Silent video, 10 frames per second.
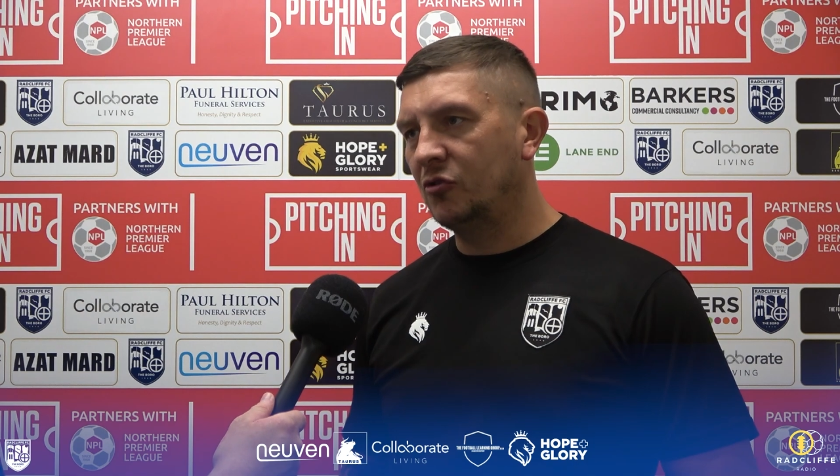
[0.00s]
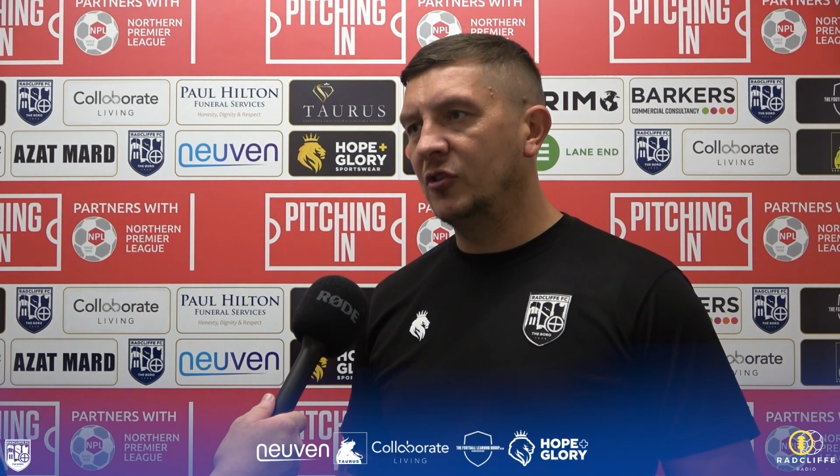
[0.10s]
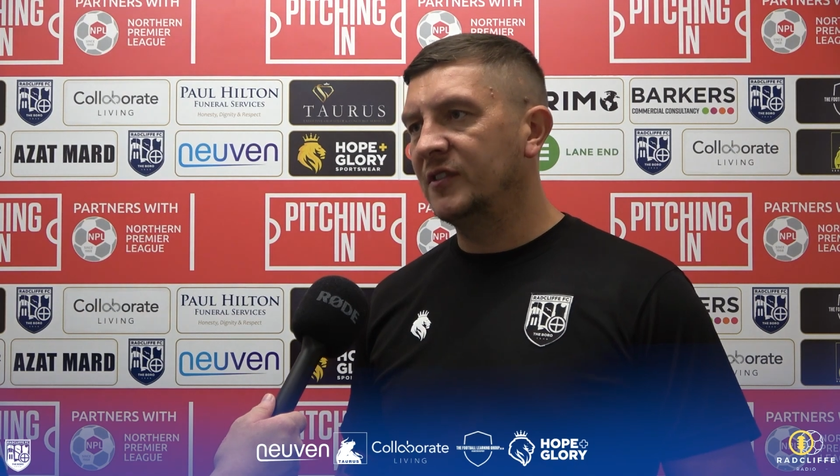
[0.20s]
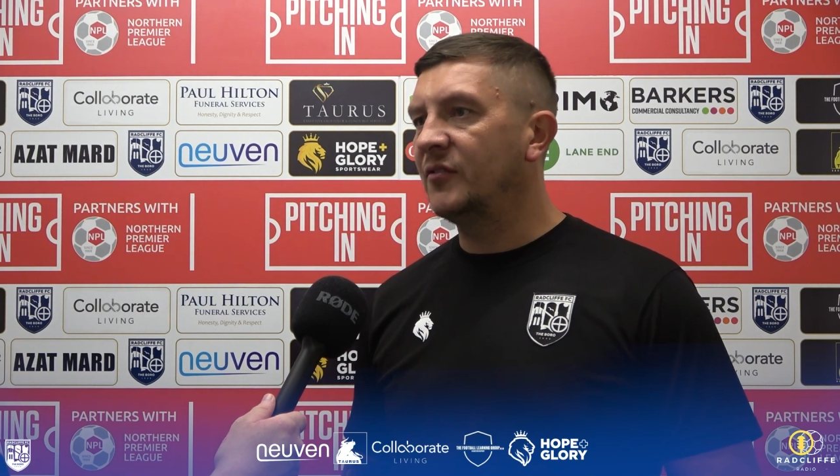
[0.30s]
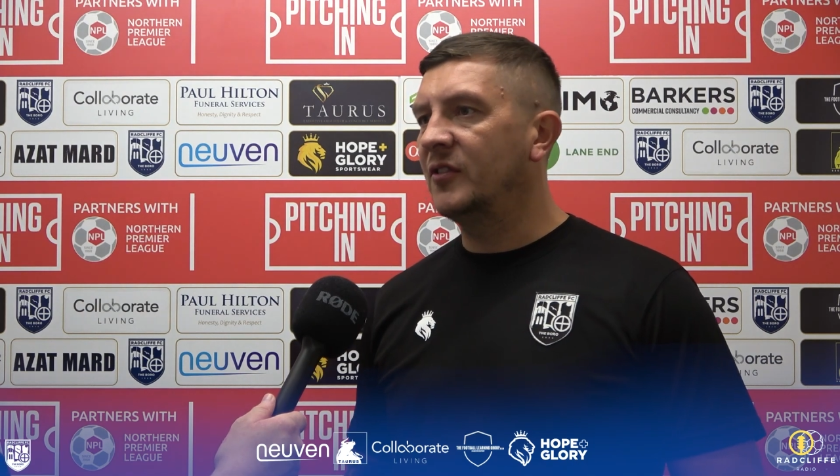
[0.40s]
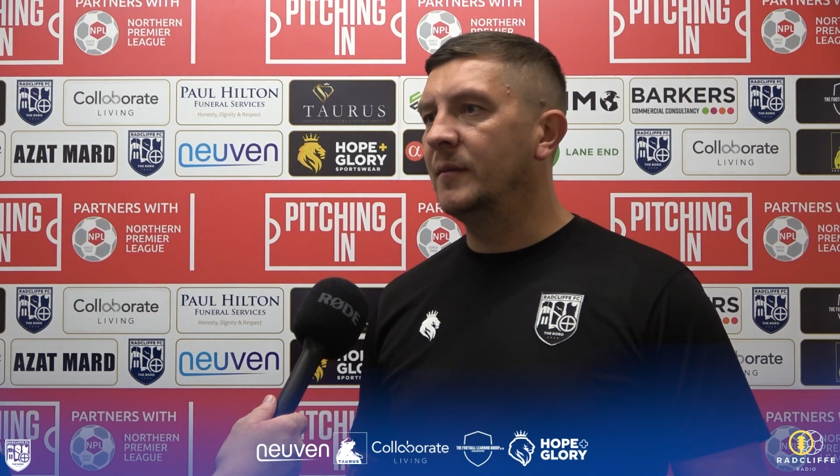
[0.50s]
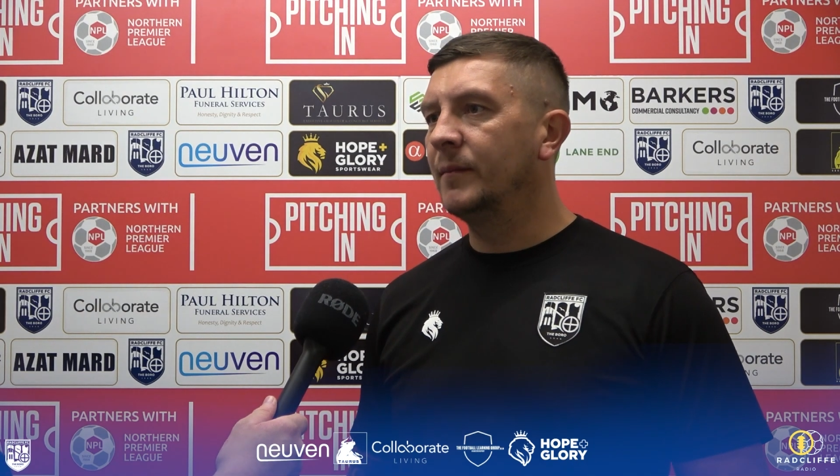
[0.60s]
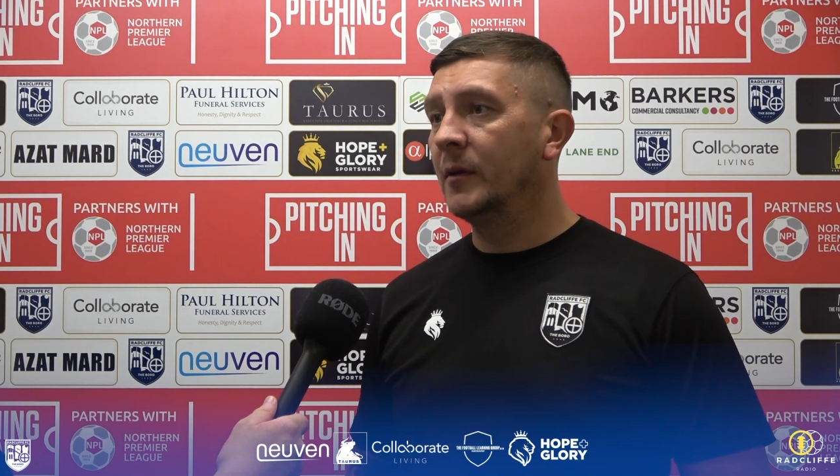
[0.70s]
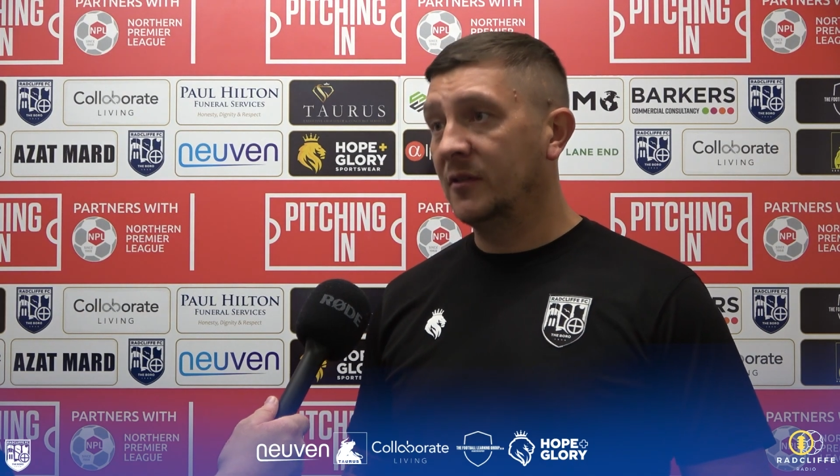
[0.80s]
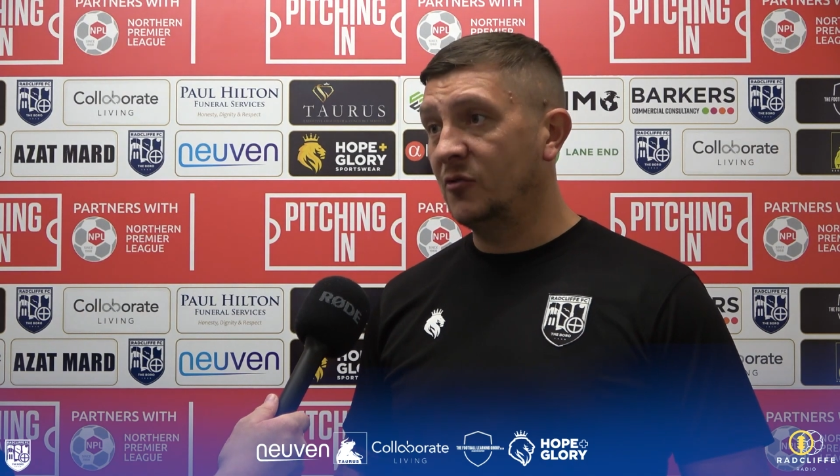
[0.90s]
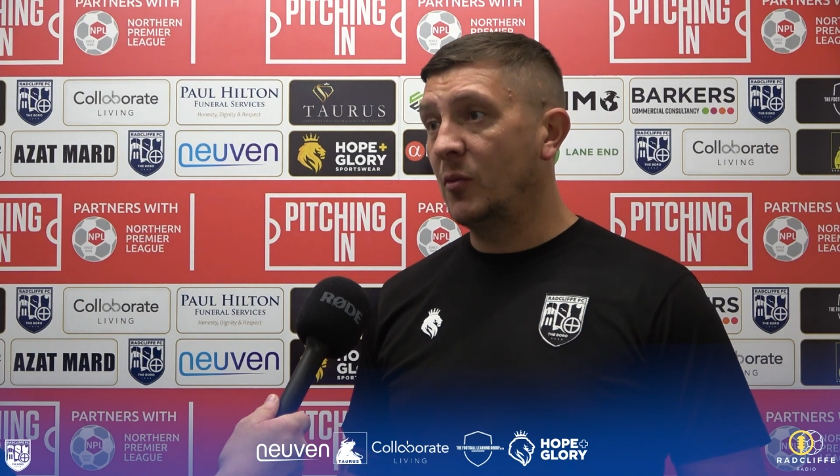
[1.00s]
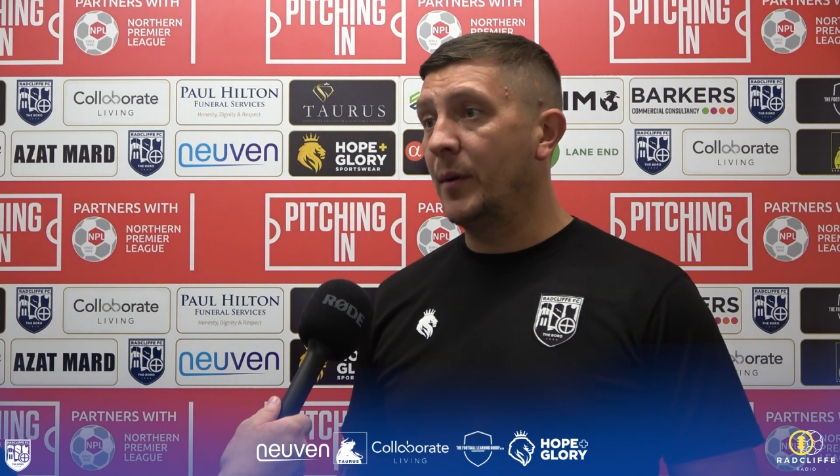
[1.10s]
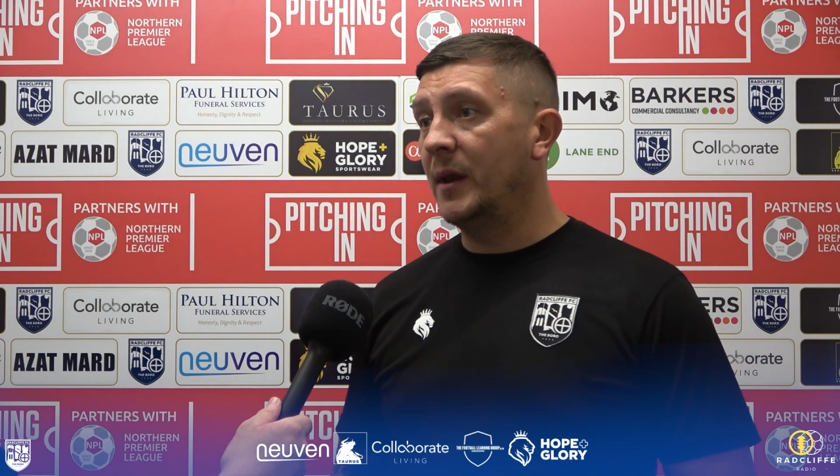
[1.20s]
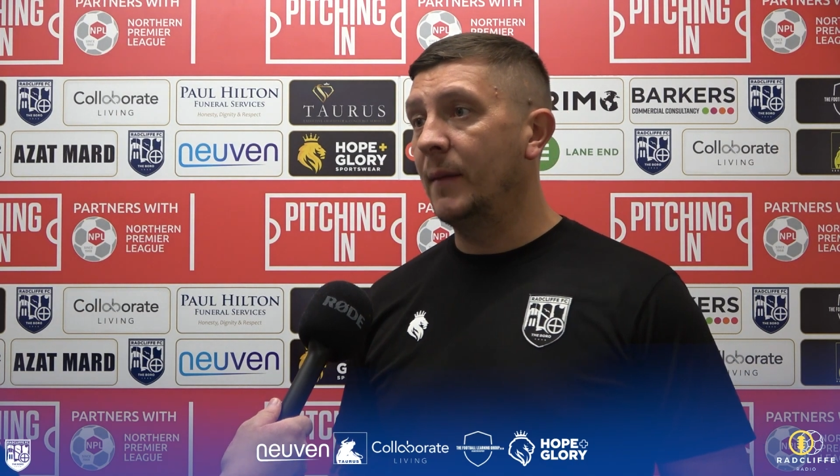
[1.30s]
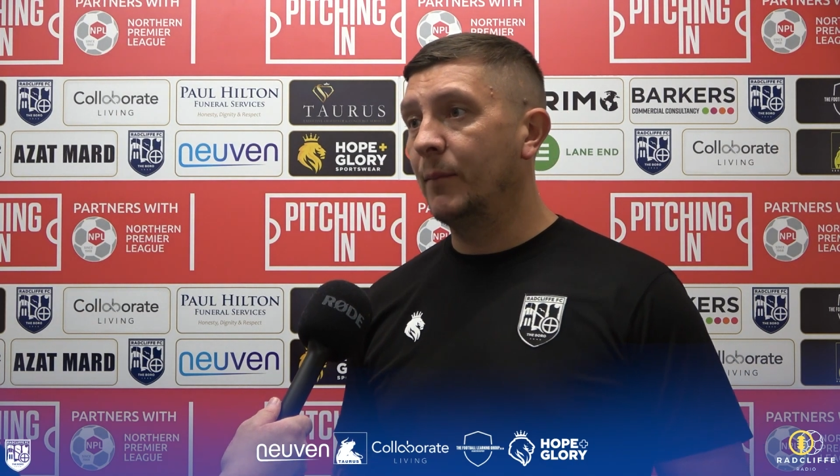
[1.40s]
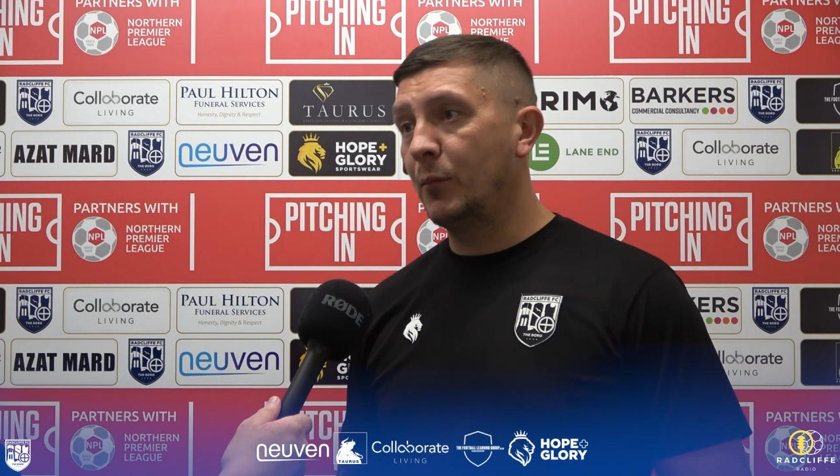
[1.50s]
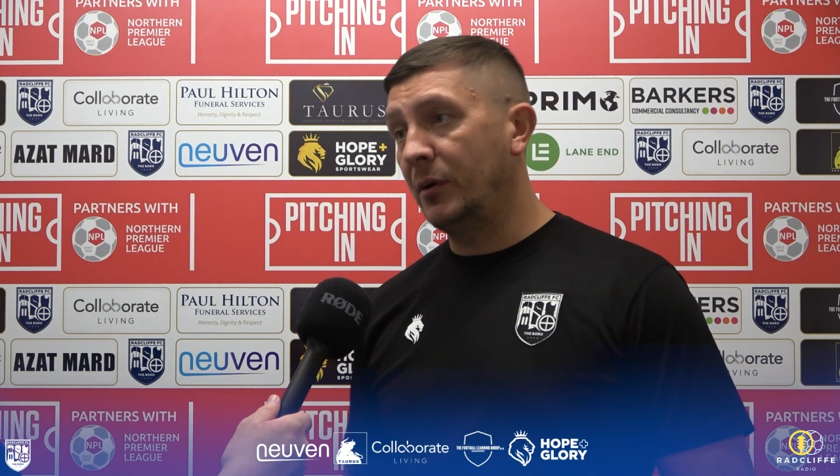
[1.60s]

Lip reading: as good as I've seen since we've been here.